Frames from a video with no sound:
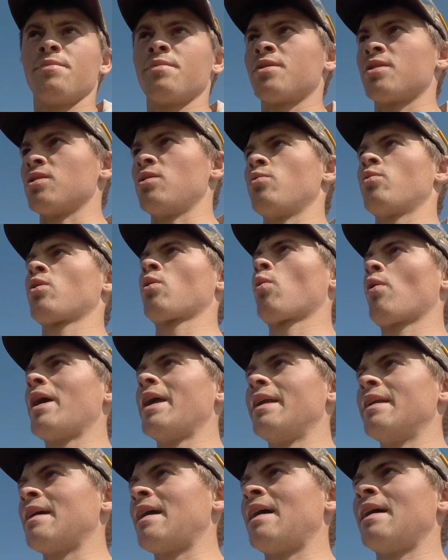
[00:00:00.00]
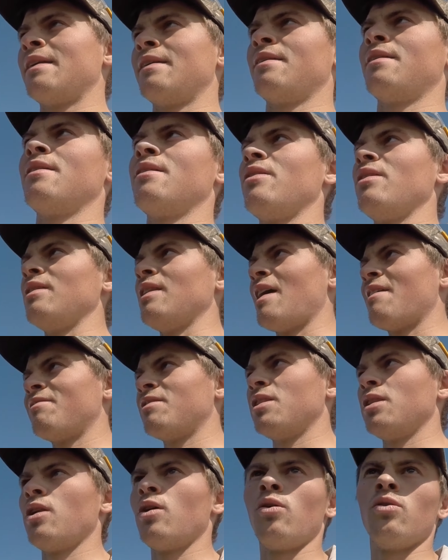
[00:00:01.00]
So we're waiting on
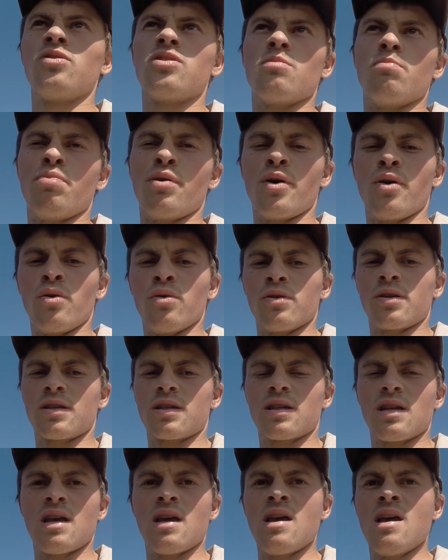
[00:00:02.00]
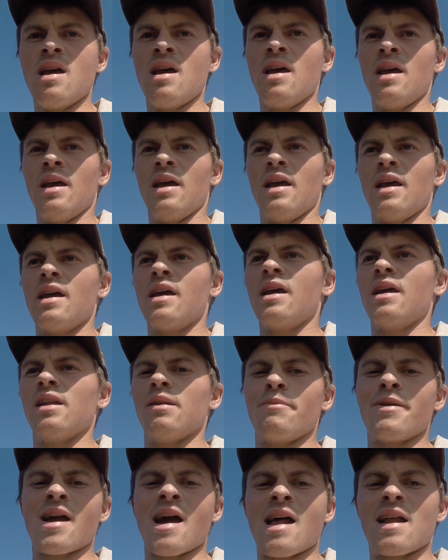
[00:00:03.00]
11 loads of posts,
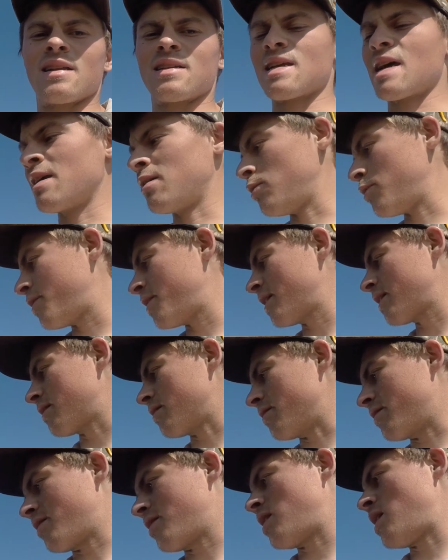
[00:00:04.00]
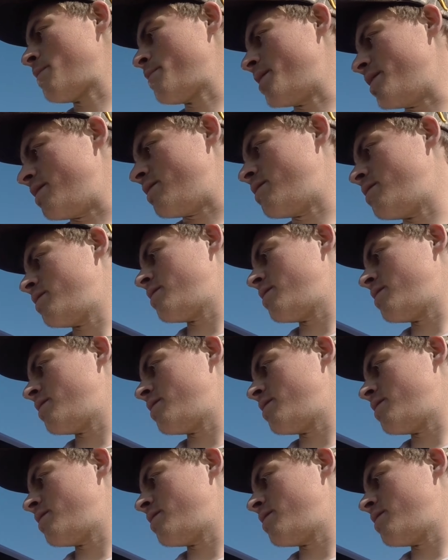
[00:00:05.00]
and to be honest, I don't think they're coming.